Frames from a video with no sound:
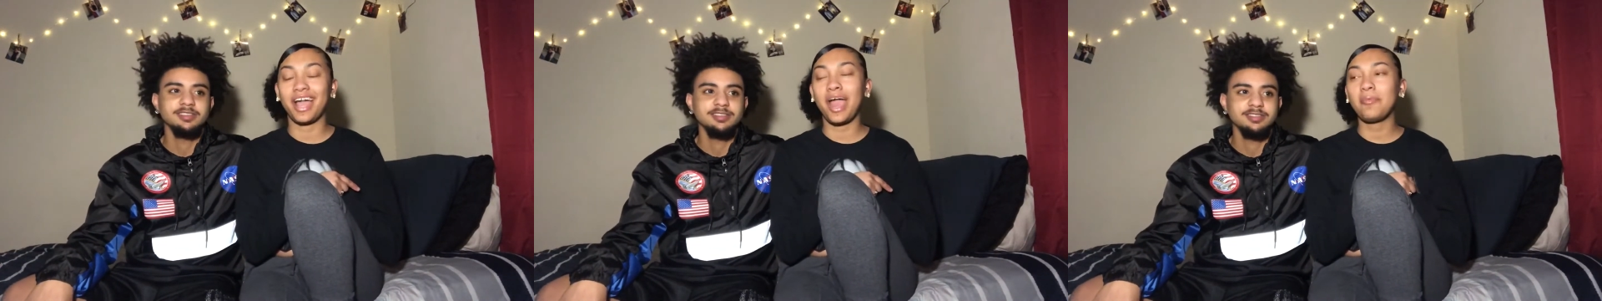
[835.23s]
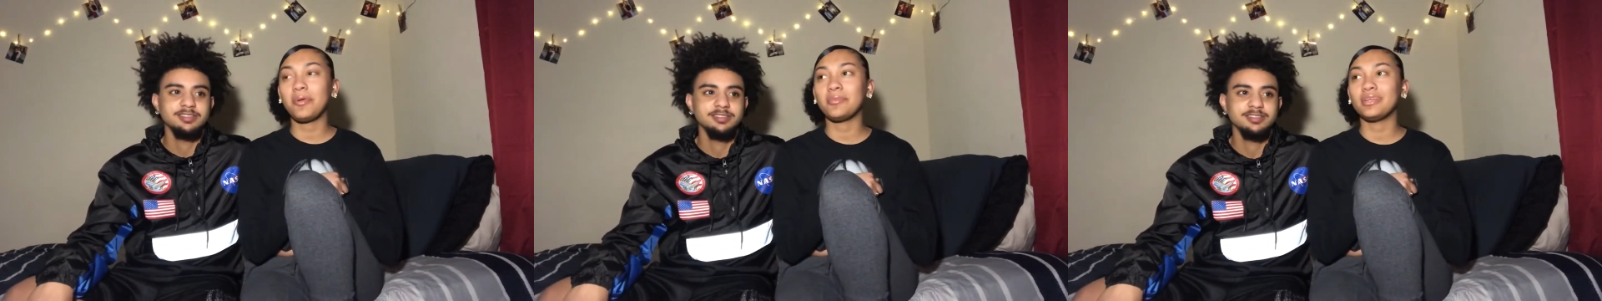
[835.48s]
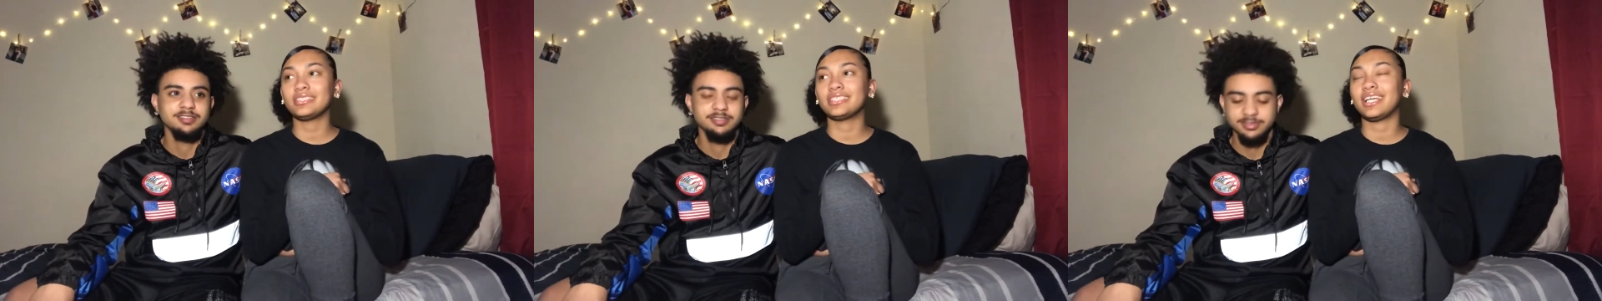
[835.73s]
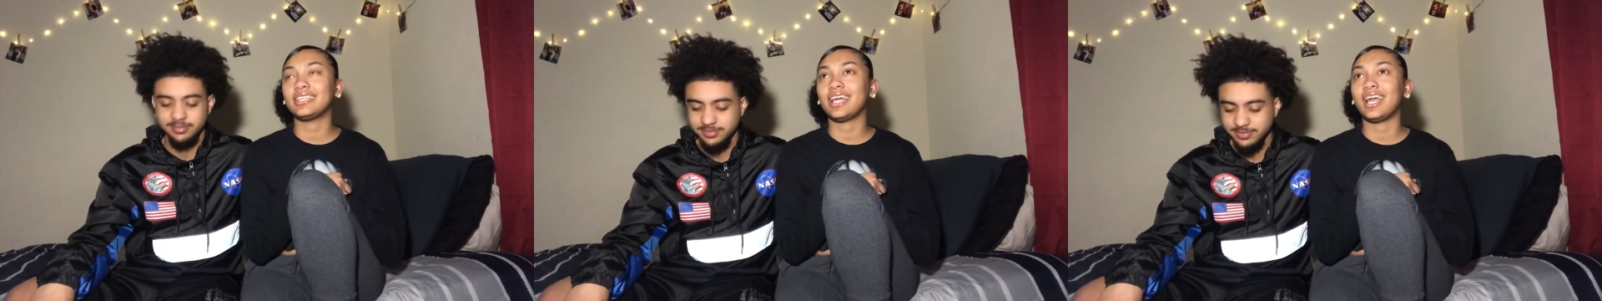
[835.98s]
Speaker 1: I remember he
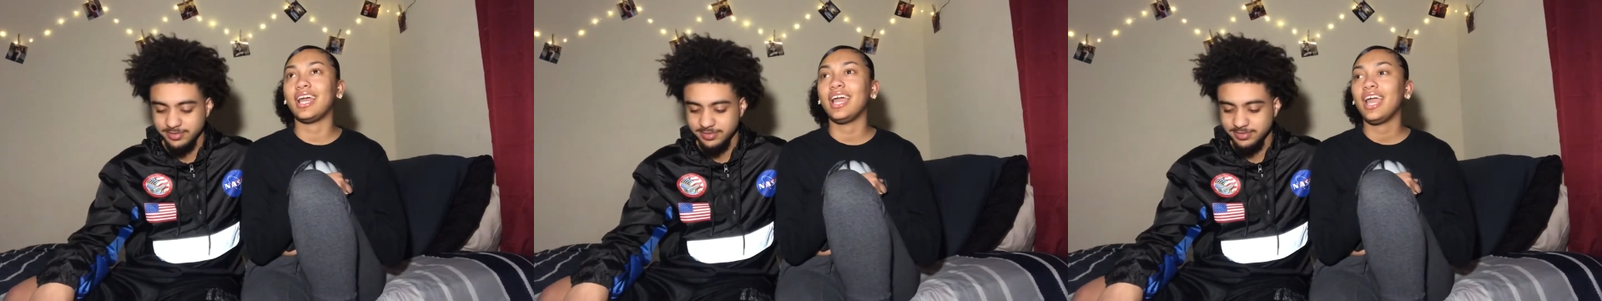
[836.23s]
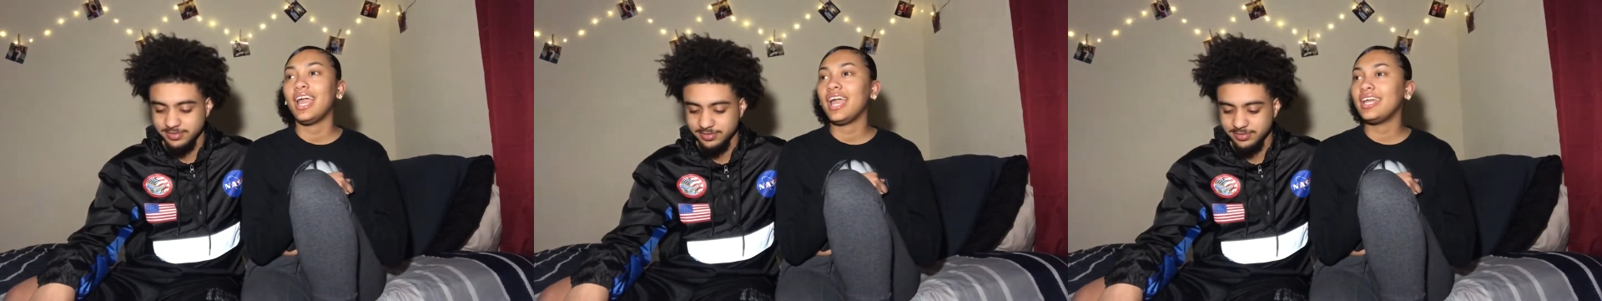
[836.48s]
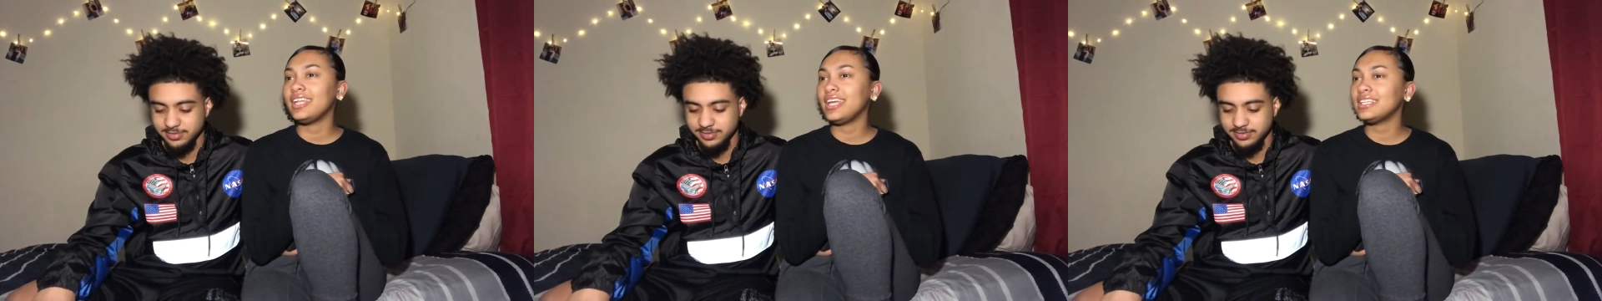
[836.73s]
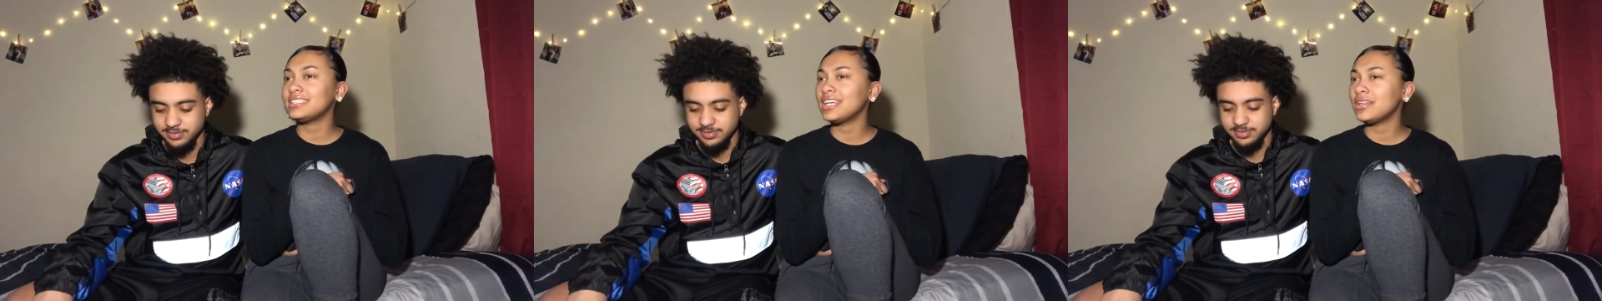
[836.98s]
said that, and did
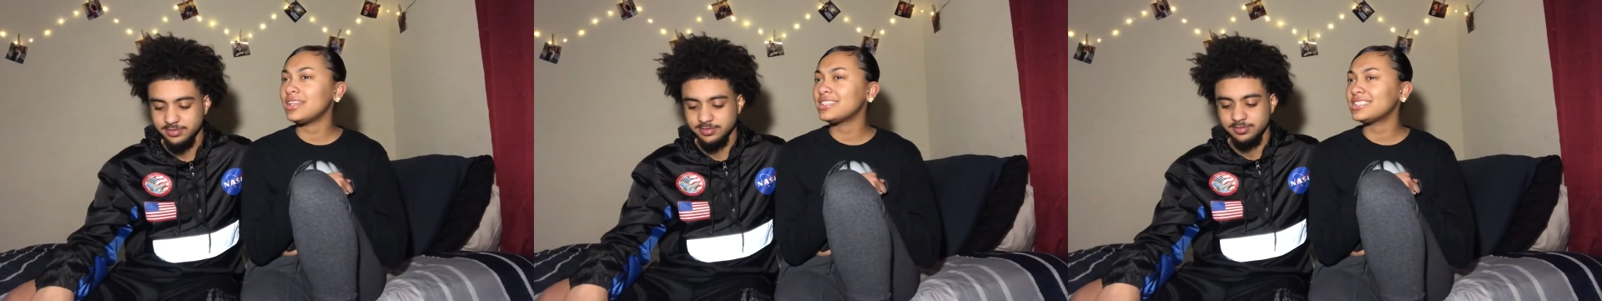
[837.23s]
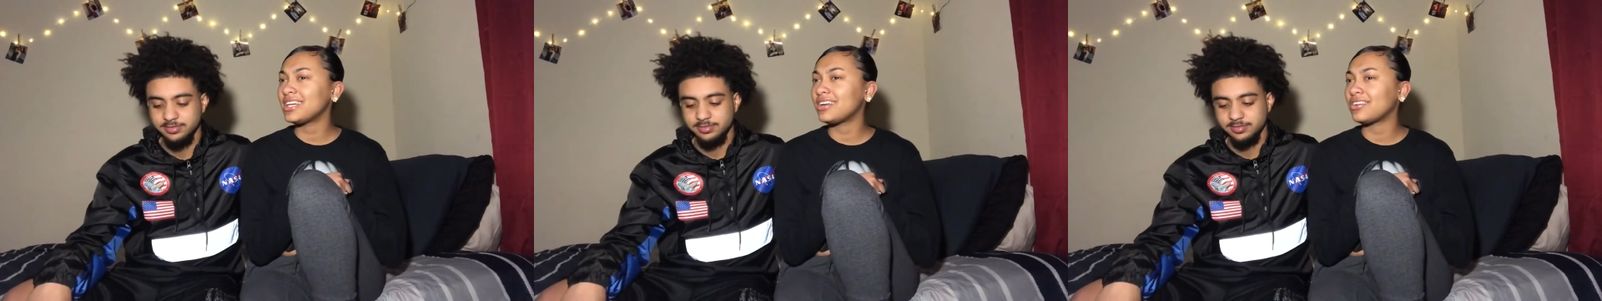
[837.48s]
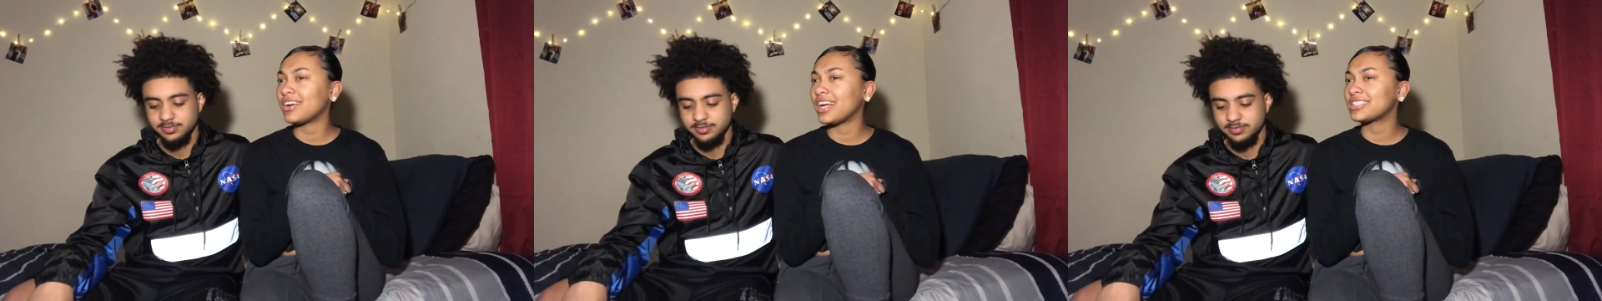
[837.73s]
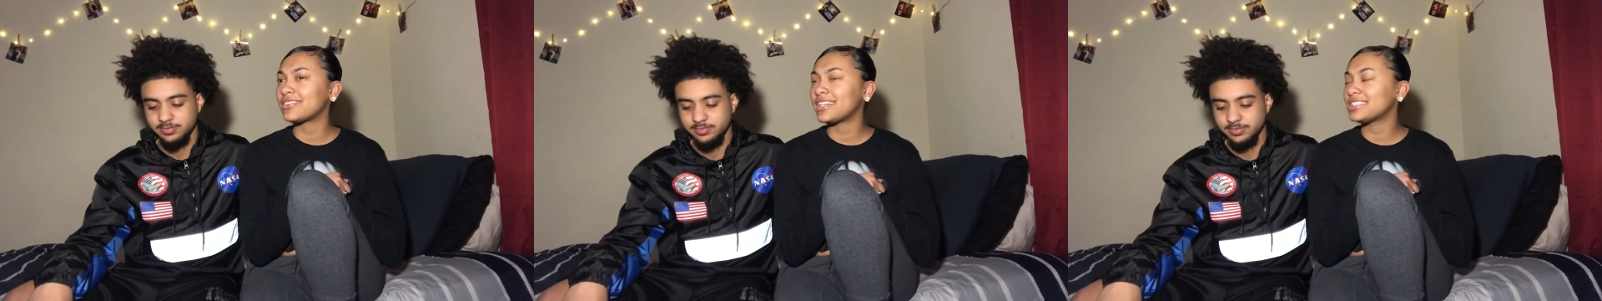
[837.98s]
he tell us that on
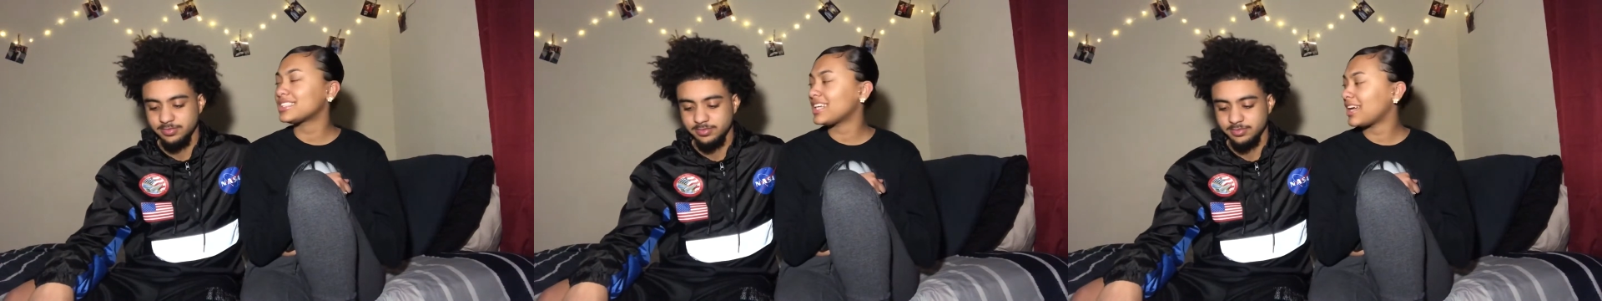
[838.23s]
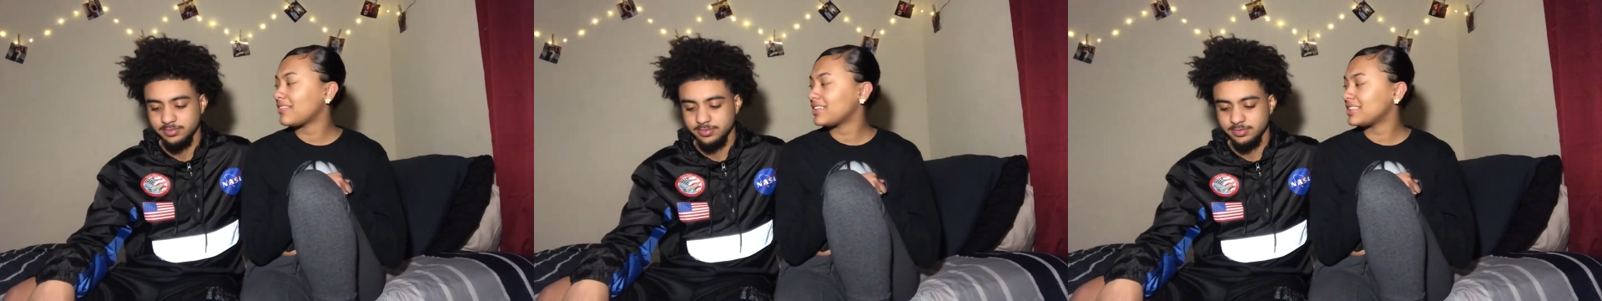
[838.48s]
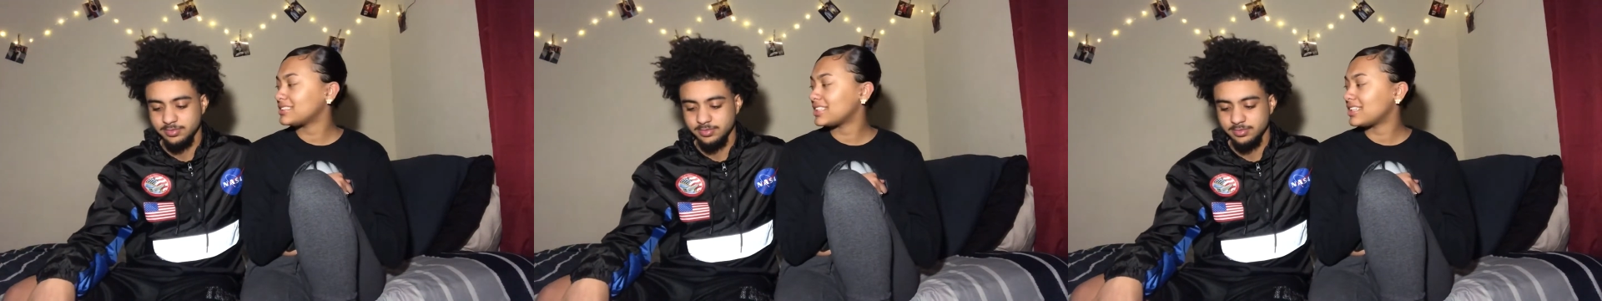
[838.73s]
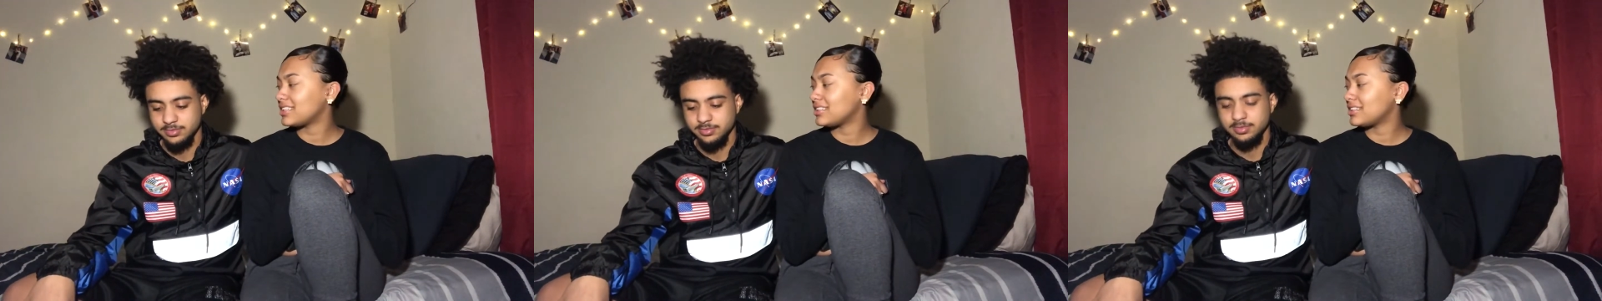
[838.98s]
graduation night when he
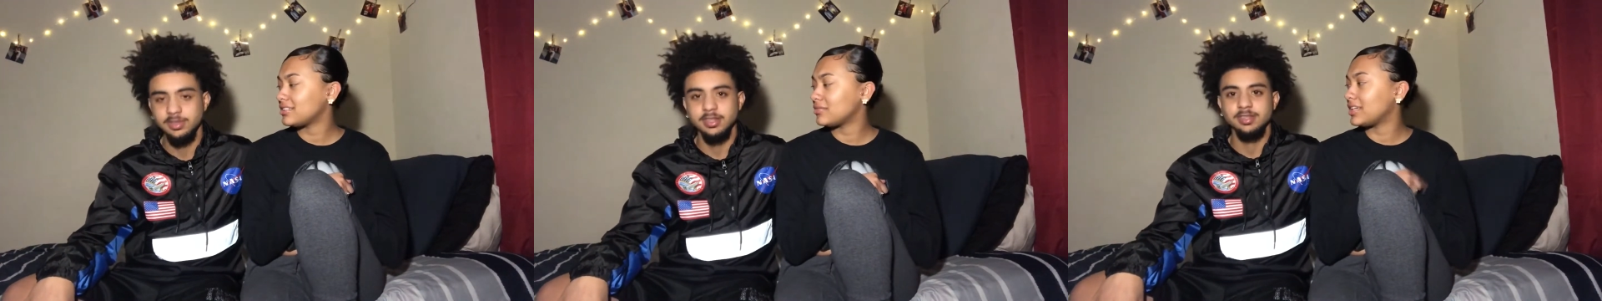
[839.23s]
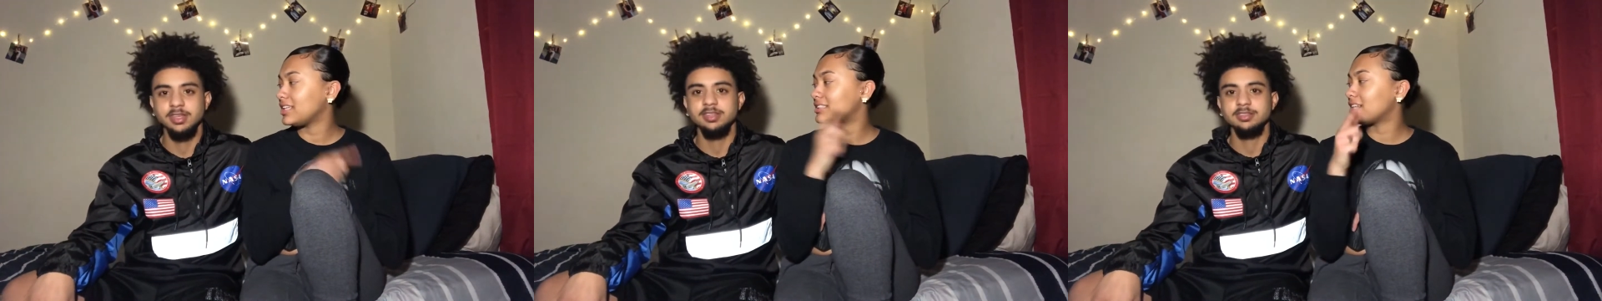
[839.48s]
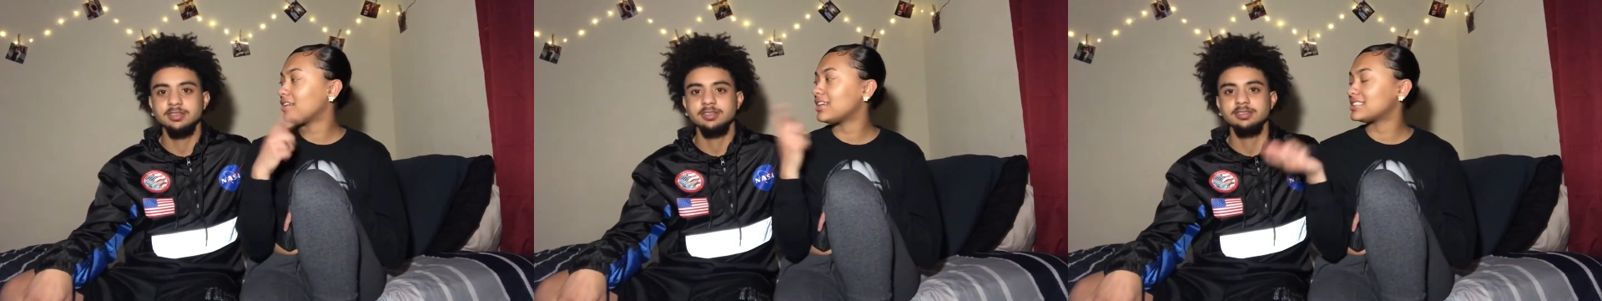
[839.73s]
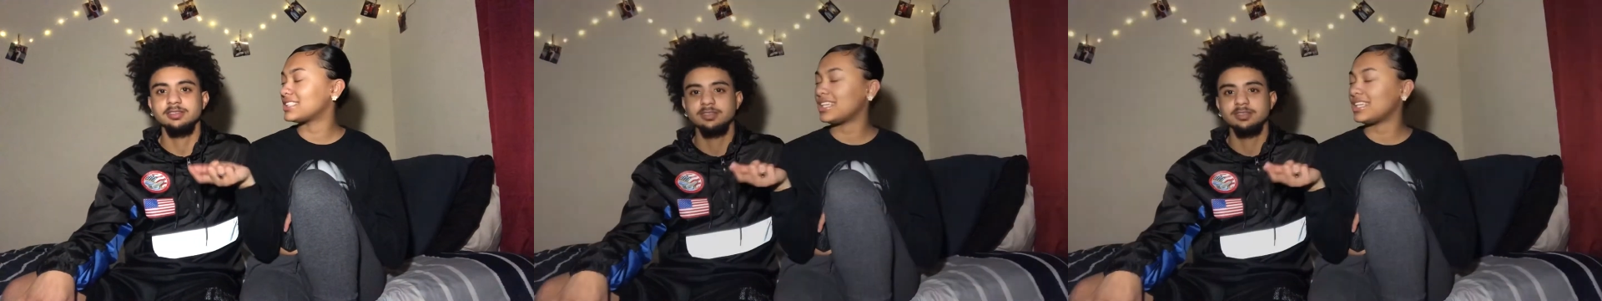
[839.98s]
said when he told so. us